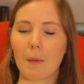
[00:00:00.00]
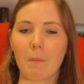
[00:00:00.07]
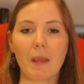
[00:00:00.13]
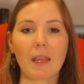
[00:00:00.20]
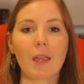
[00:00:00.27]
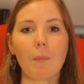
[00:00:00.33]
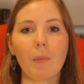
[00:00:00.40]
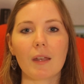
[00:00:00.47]

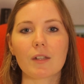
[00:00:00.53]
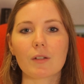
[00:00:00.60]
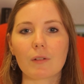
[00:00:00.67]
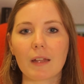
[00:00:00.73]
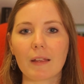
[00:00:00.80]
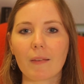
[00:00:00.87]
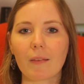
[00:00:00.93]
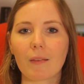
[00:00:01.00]
make a mental
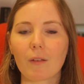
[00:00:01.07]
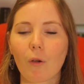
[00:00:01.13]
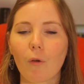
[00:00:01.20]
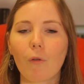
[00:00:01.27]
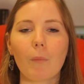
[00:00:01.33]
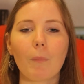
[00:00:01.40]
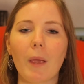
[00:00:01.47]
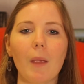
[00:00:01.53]
list
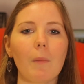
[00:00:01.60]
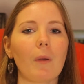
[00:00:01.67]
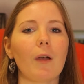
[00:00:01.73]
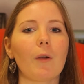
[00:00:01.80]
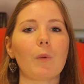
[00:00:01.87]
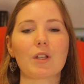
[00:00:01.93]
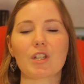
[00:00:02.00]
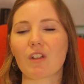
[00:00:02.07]
or on
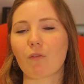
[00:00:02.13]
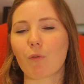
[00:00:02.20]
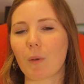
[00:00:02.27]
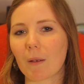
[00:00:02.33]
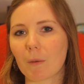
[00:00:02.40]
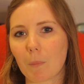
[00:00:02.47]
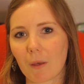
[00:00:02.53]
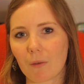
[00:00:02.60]
paper, whichever
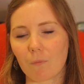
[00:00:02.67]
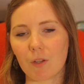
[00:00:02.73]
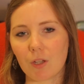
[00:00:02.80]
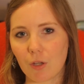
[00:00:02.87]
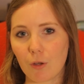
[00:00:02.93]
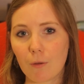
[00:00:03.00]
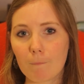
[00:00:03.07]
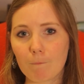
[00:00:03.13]
works best for
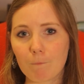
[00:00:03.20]
you,